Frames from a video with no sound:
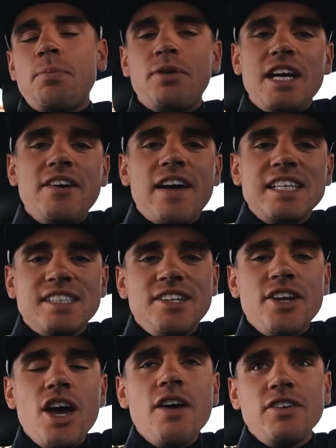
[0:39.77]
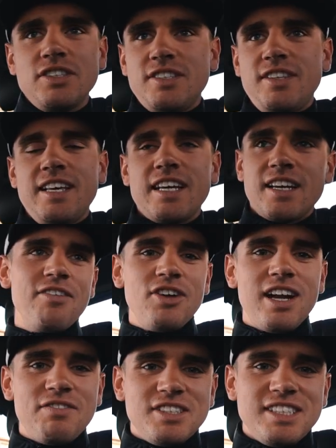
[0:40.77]
pre-race nervous thing. I've
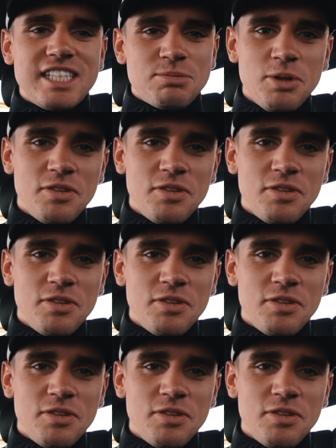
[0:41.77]
not had it for 6